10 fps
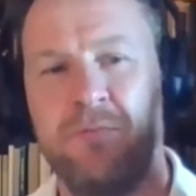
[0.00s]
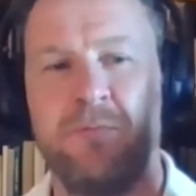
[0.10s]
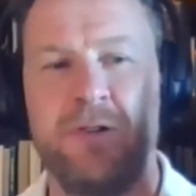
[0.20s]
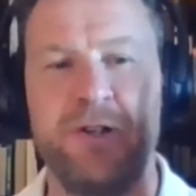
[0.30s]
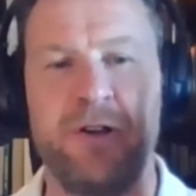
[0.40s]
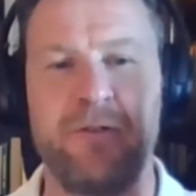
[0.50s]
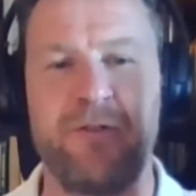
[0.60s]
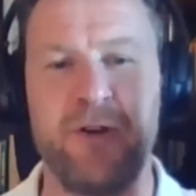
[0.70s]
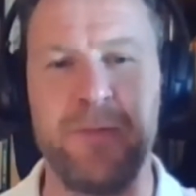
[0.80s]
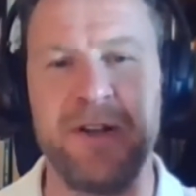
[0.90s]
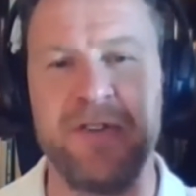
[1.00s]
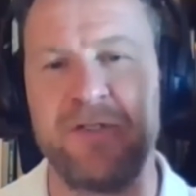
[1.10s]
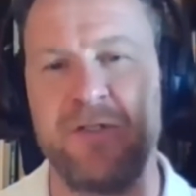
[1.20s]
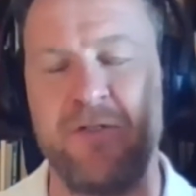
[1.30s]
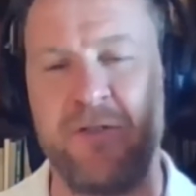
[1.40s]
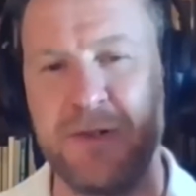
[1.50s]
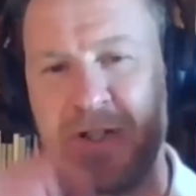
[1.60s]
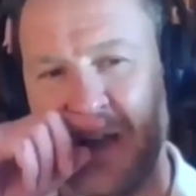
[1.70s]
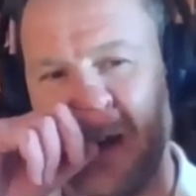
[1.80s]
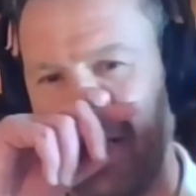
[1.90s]
a few minutes of
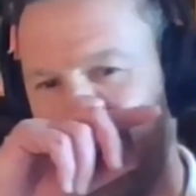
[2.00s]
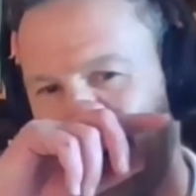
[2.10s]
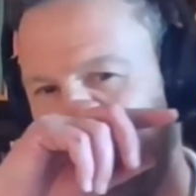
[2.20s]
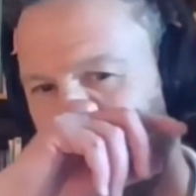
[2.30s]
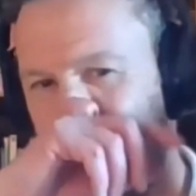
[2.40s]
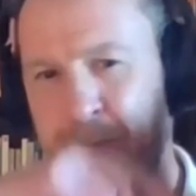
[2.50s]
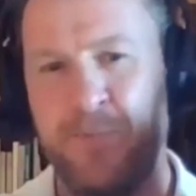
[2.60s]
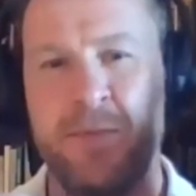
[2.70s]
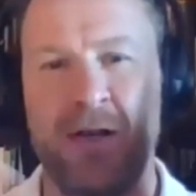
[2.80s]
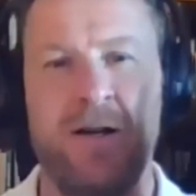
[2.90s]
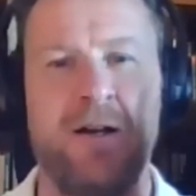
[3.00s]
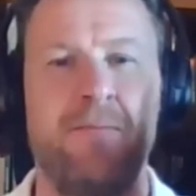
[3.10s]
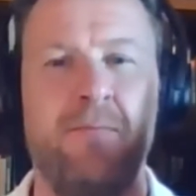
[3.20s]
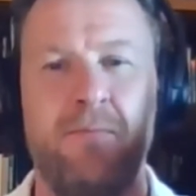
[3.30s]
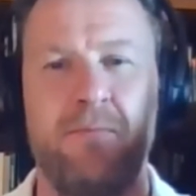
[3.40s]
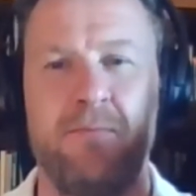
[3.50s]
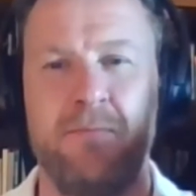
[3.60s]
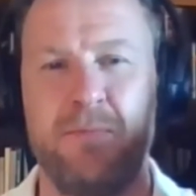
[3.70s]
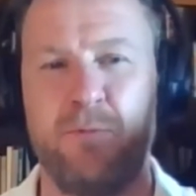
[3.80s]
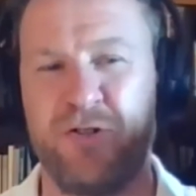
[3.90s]
material? How
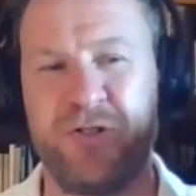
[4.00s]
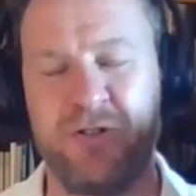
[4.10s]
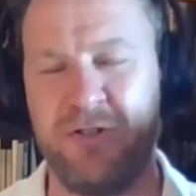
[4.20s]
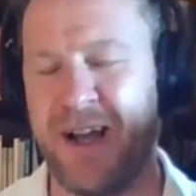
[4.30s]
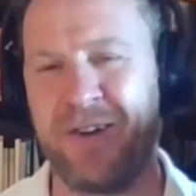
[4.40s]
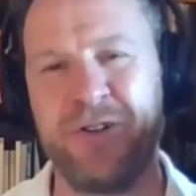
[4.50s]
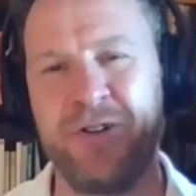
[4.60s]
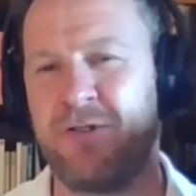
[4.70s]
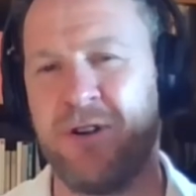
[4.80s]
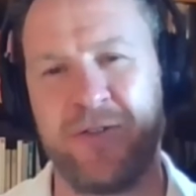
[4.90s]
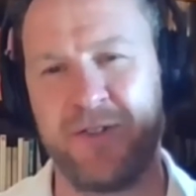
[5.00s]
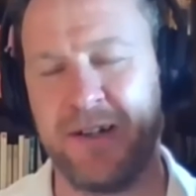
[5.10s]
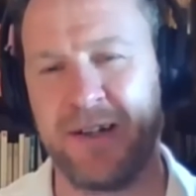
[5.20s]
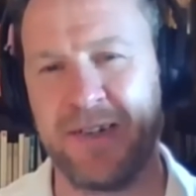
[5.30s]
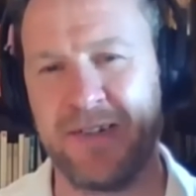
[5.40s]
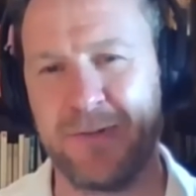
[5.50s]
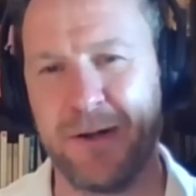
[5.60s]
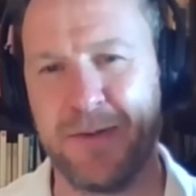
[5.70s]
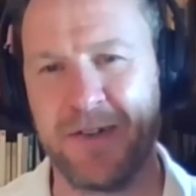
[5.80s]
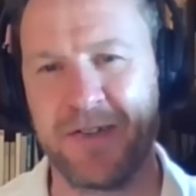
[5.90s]
do you craft it, I guess, is
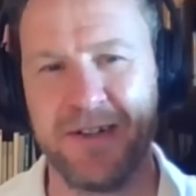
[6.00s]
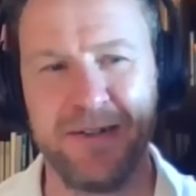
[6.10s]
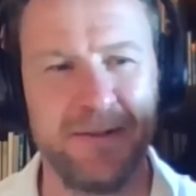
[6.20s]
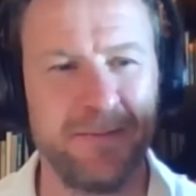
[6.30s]
what I'm asking.